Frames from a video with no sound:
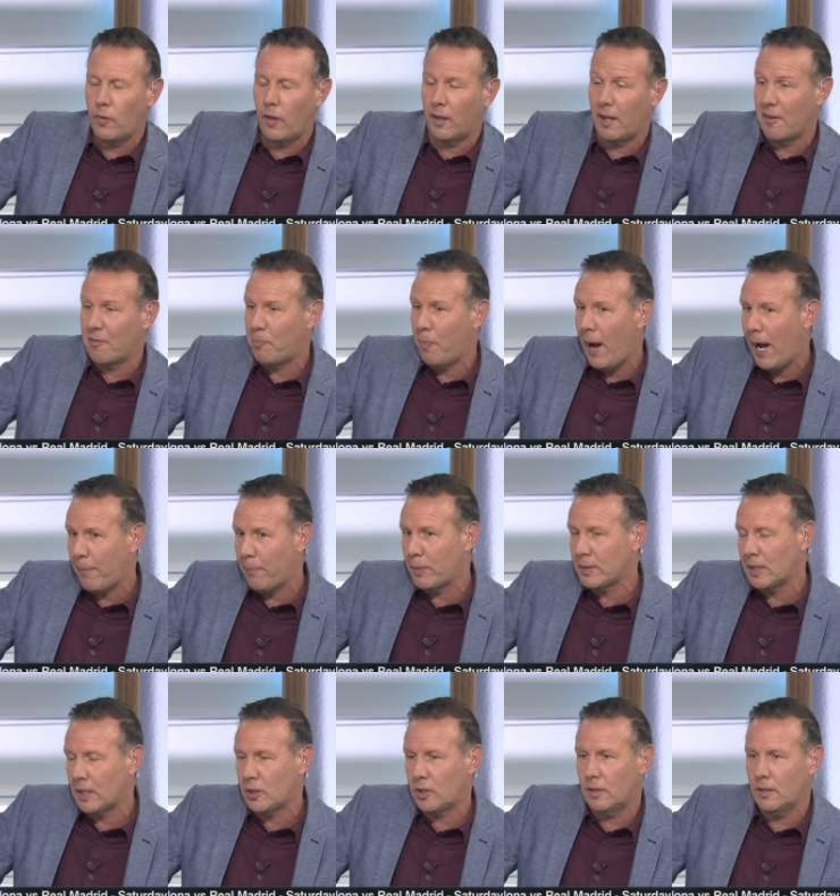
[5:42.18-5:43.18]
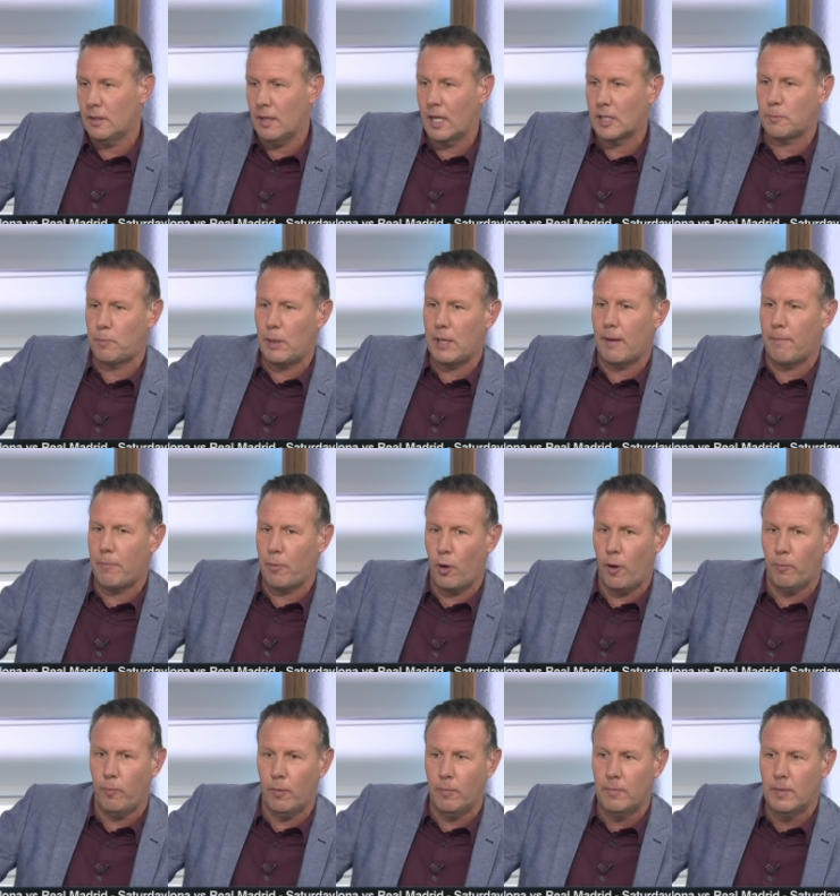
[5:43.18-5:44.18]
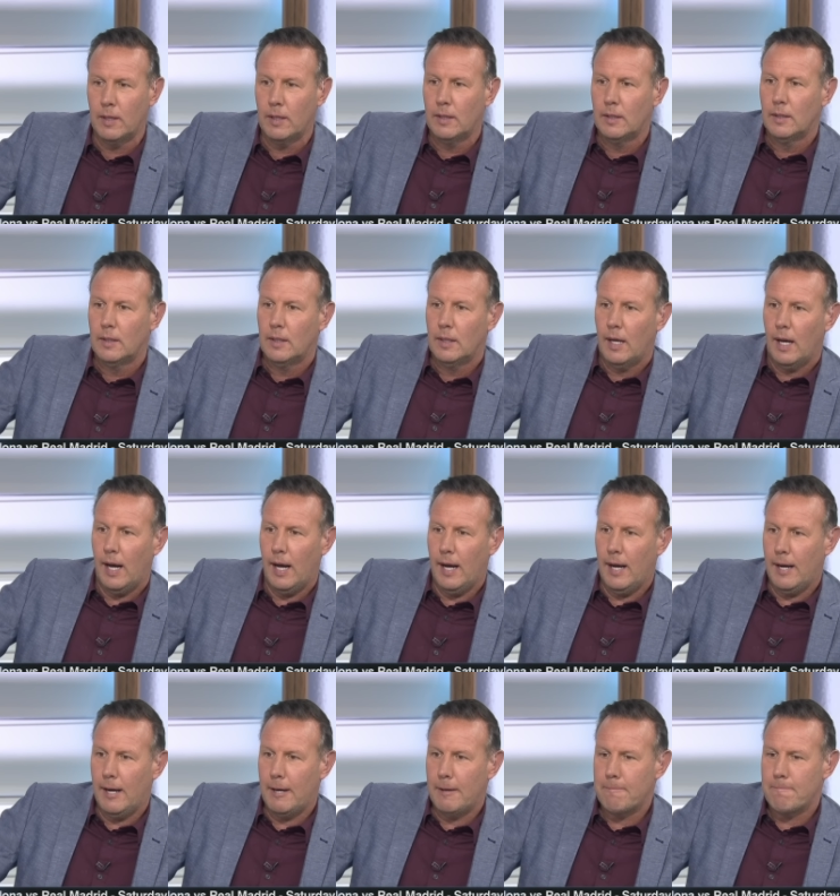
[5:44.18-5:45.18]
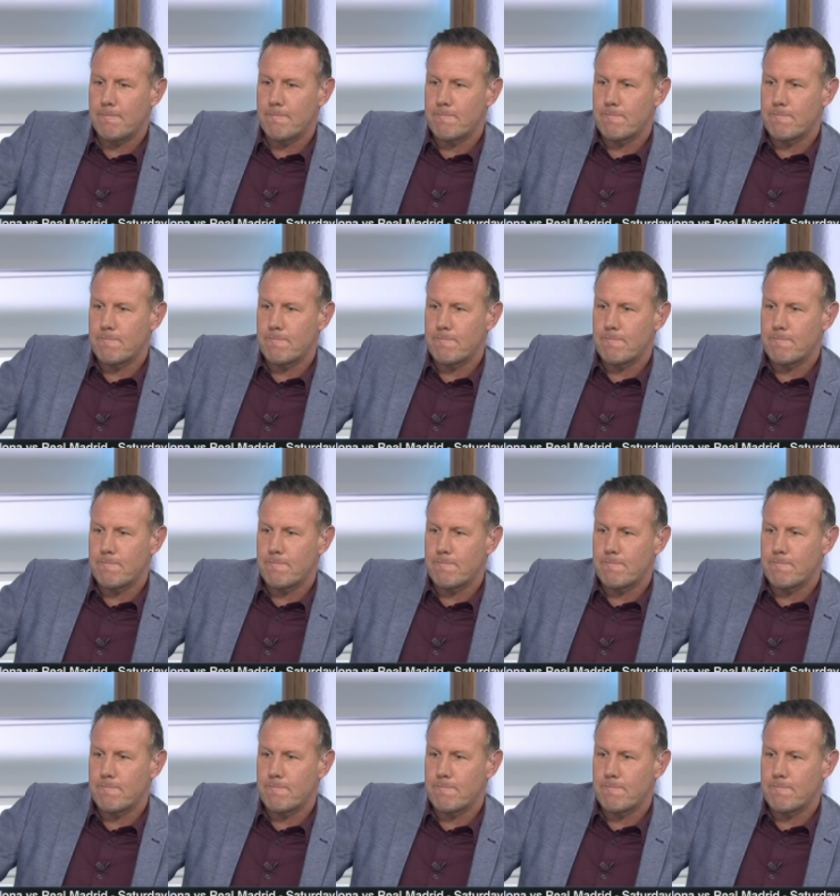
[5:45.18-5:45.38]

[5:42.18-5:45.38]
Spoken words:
The left-back position has been a problem. And